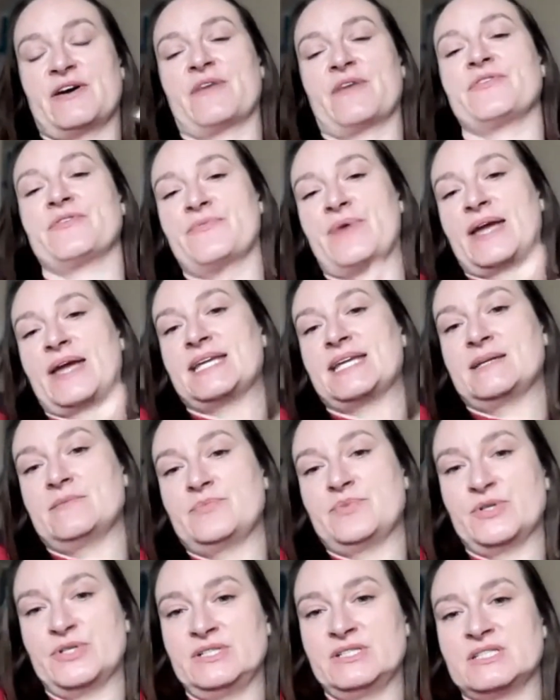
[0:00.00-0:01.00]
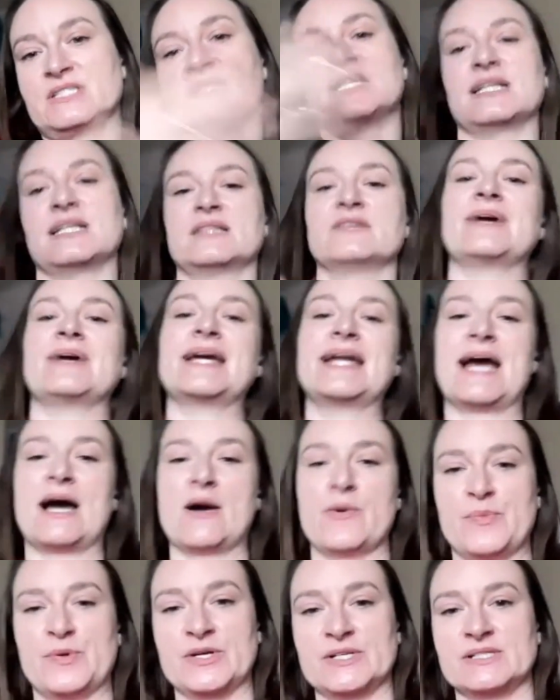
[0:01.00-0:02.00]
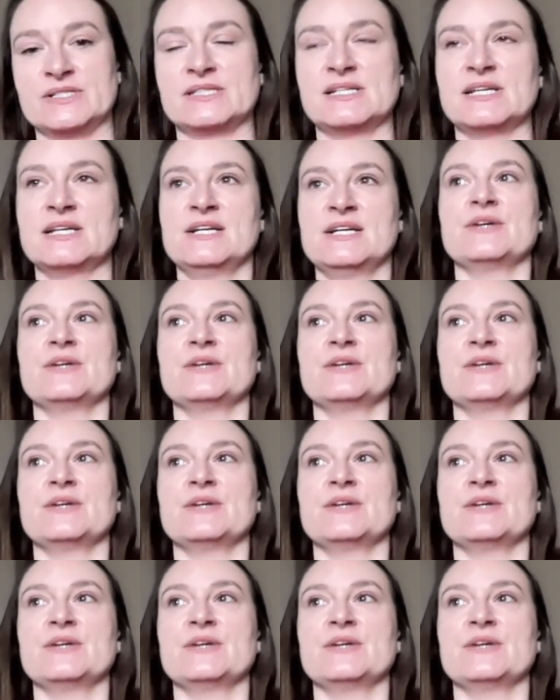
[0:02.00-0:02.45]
figure out the right inputs to get the right outputs.